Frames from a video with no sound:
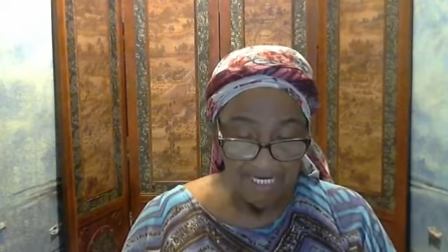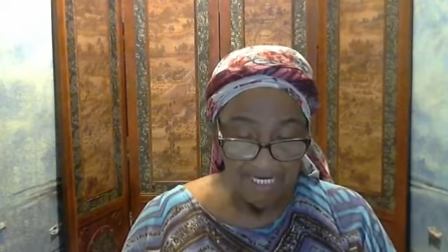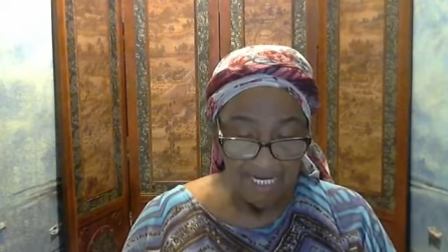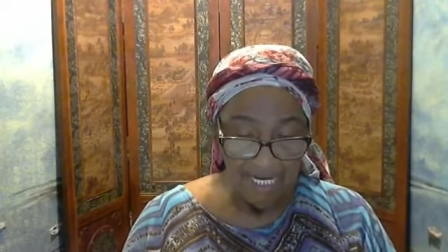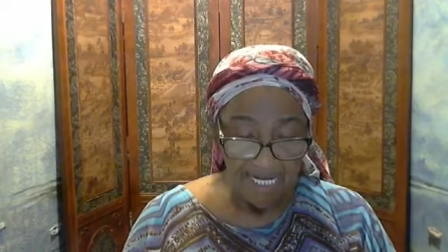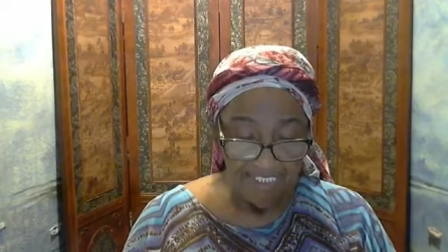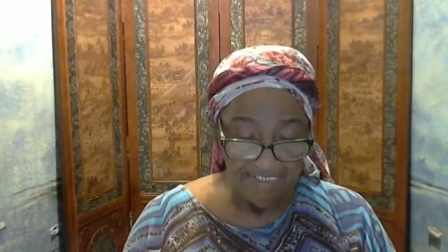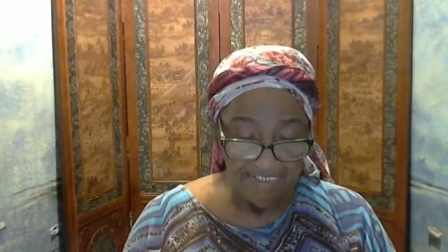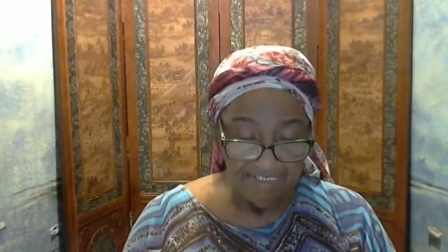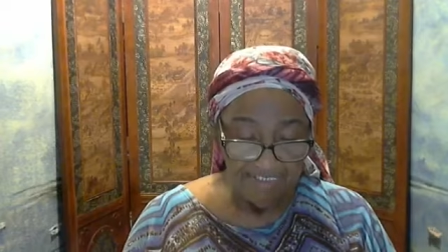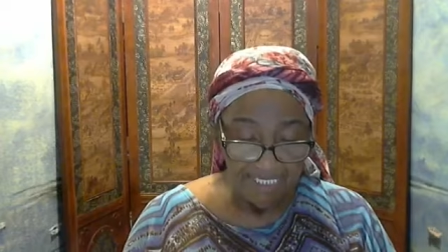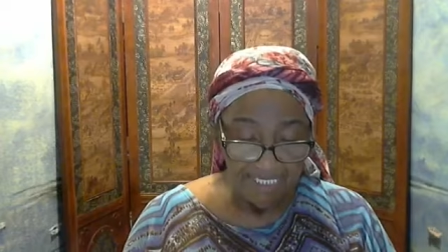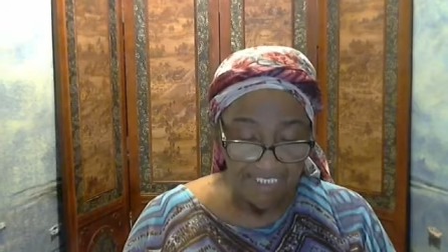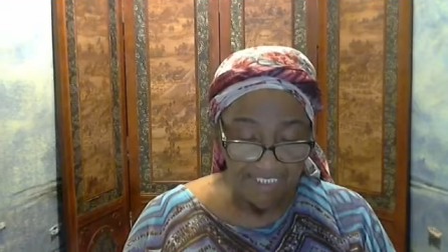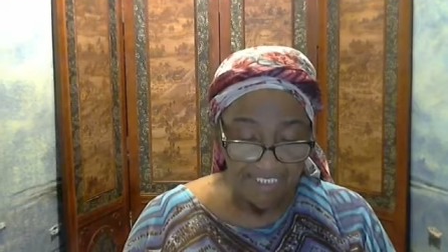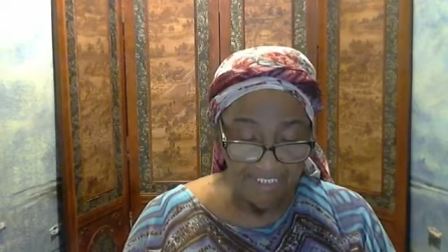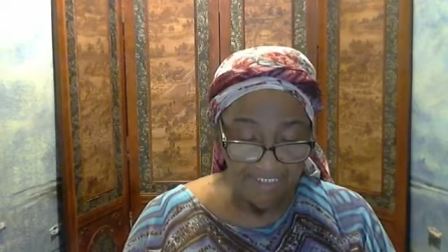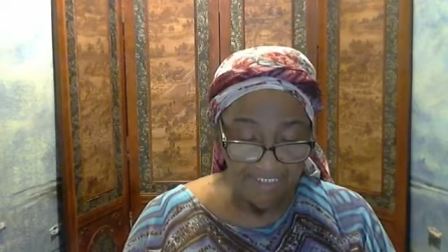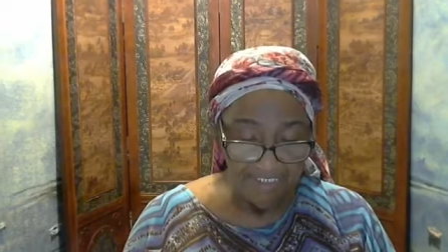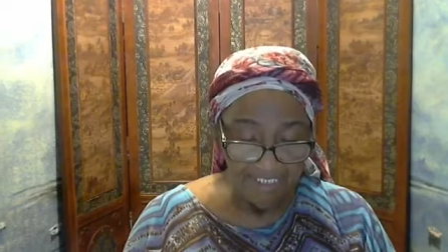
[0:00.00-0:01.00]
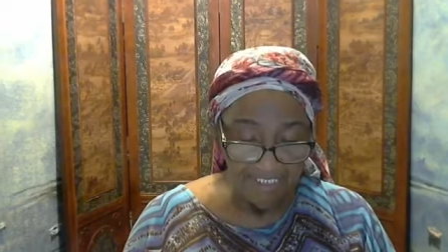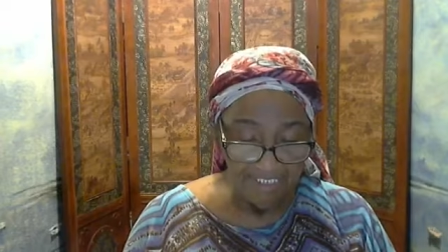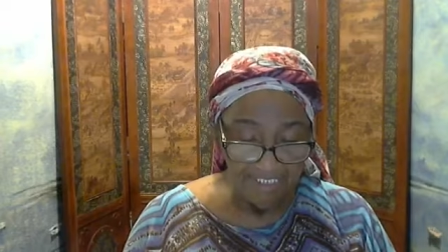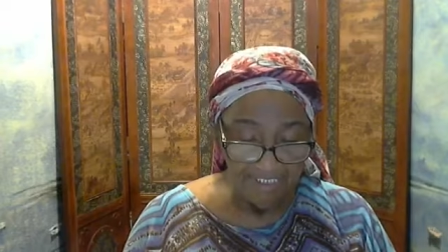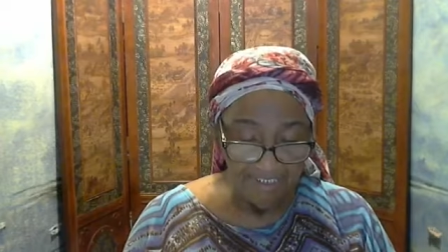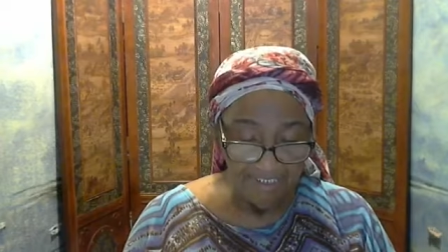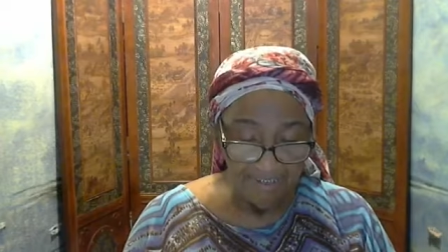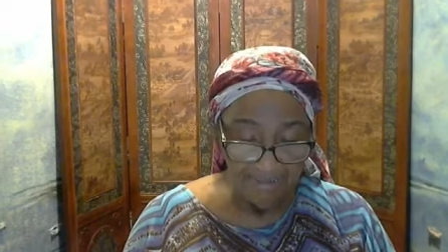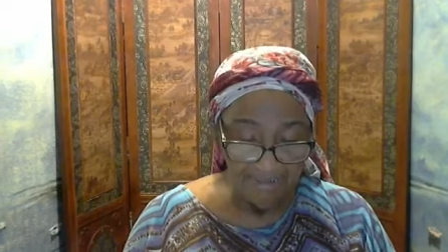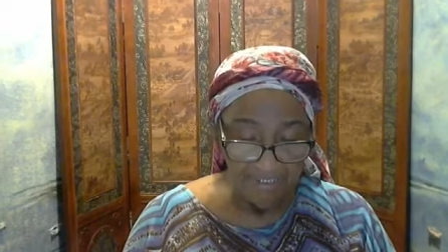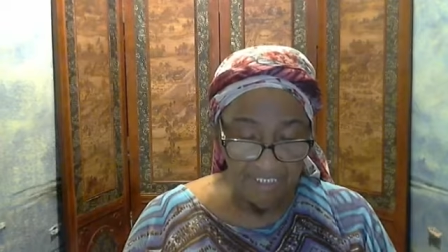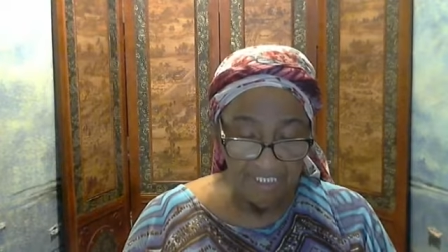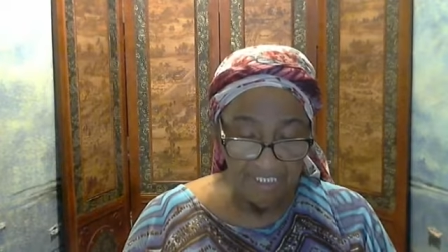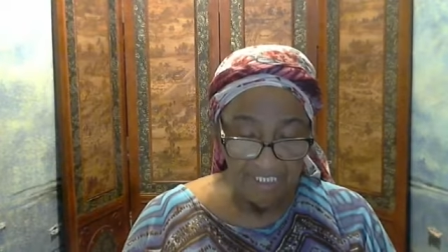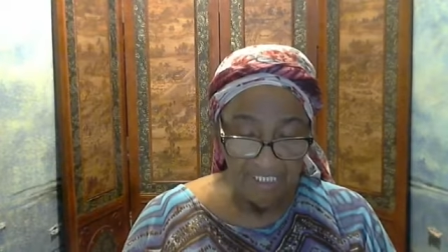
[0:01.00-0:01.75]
I say unto you,